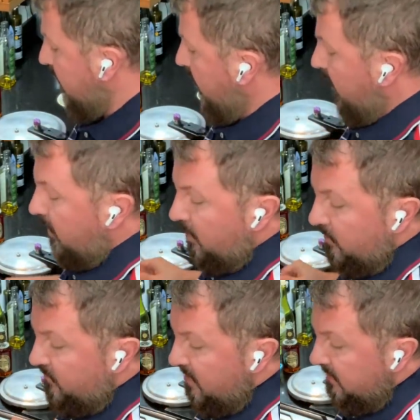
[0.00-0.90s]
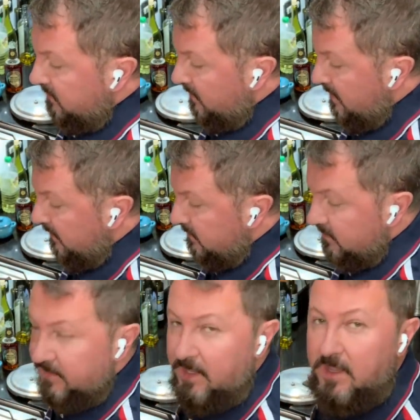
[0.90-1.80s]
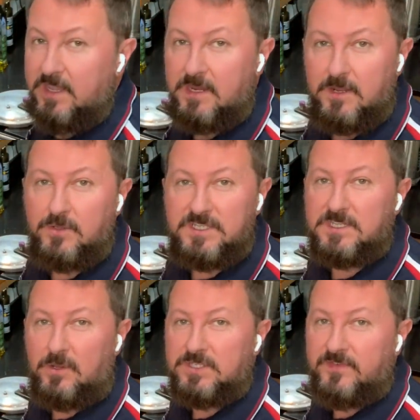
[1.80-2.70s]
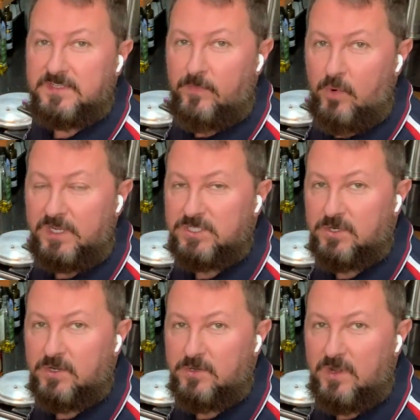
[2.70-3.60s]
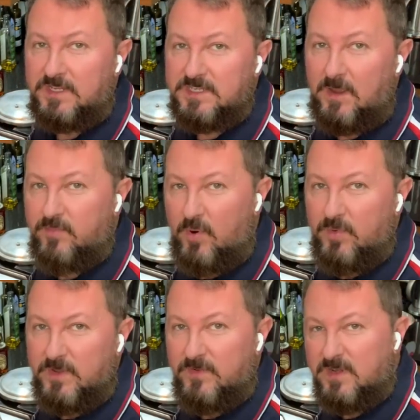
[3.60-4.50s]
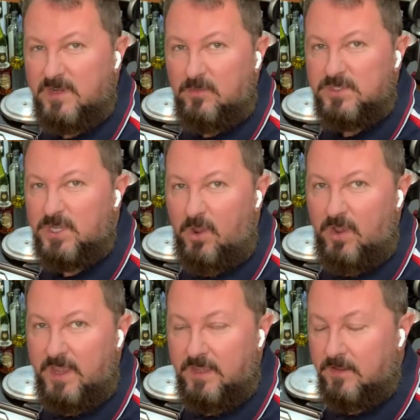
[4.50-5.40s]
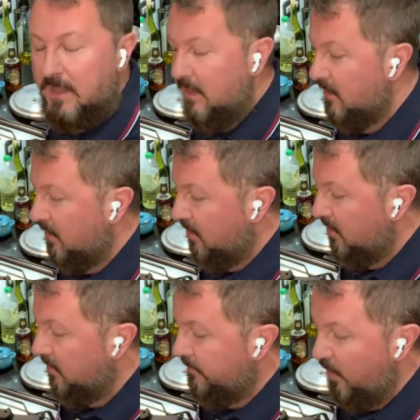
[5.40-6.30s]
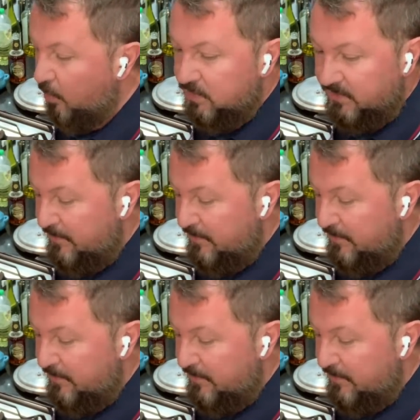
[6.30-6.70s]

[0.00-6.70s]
Uh, the reason is that it loses lots of its moisture and you'll end up probably with little tight uh, balls of